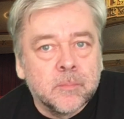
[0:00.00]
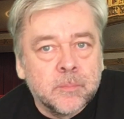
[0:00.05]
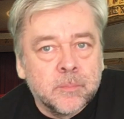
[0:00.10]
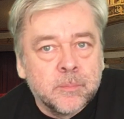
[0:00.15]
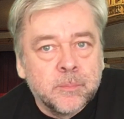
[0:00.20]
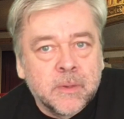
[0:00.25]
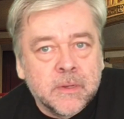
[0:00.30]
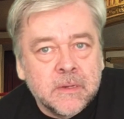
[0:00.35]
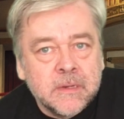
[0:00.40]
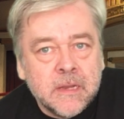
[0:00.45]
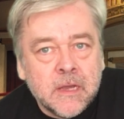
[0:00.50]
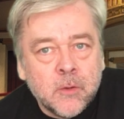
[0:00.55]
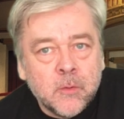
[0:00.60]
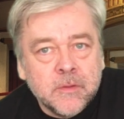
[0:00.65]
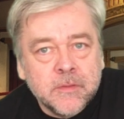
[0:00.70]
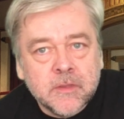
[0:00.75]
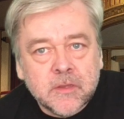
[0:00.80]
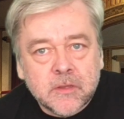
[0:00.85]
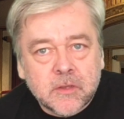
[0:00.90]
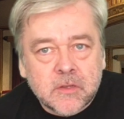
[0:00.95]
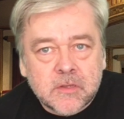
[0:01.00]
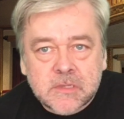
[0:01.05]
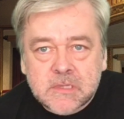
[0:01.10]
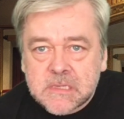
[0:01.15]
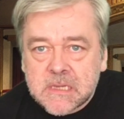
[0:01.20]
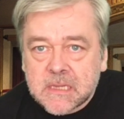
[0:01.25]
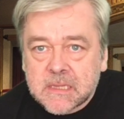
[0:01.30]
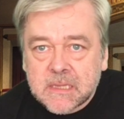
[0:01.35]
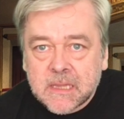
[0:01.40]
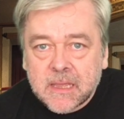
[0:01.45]
But knowing that you could
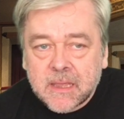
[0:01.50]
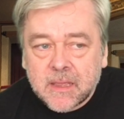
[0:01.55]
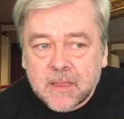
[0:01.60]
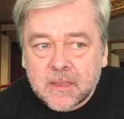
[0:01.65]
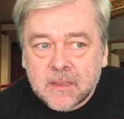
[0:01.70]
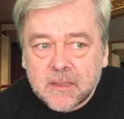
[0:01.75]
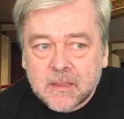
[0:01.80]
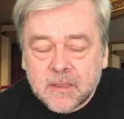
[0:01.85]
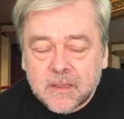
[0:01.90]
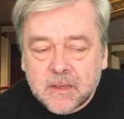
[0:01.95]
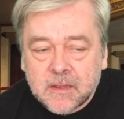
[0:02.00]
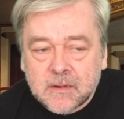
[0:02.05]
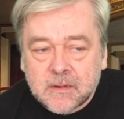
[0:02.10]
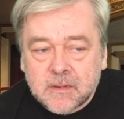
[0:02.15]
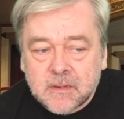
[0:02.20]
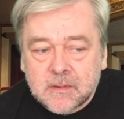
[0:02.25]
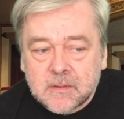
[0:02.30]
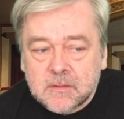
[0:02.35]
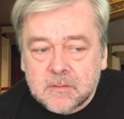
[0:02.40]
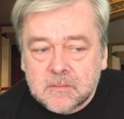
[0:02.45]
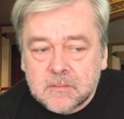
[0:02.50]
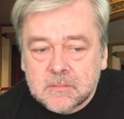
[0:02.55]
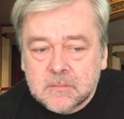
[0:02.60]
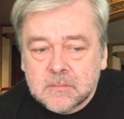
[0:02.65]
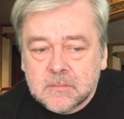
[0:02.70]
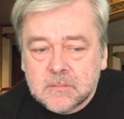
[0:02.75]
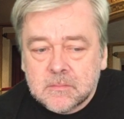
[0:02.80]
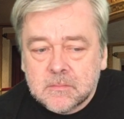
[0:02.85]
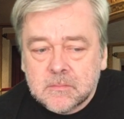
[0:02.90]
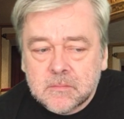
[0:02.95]
sit there and go,
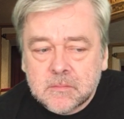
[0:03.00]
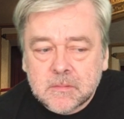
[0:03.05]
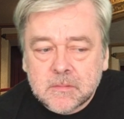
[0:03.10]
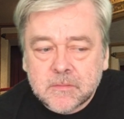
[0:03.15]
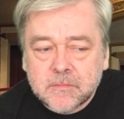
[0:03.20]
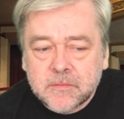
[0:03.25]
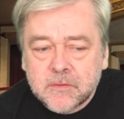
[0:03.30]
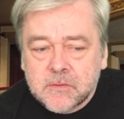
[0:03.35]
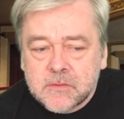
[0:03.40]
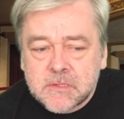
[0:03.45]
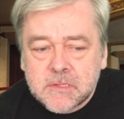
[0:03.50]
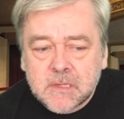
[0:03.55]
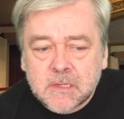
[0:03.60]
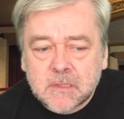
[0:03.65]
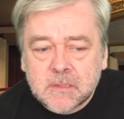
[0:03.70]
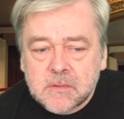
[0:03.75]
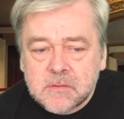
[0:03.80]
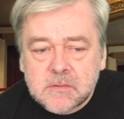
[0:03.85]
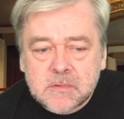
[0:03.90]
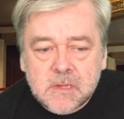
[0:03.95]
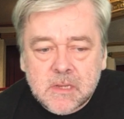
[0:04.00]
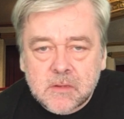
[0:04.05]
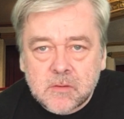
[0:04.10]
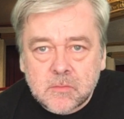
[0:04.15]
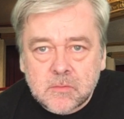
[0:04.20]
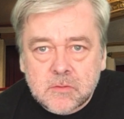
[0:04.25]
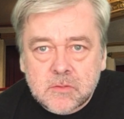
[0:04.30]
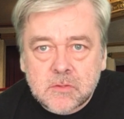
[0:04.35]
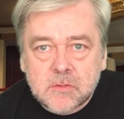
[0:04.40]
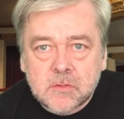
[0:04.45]
if you're singing those
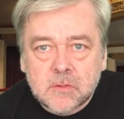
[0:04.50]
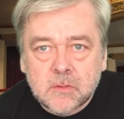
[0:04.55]
notes,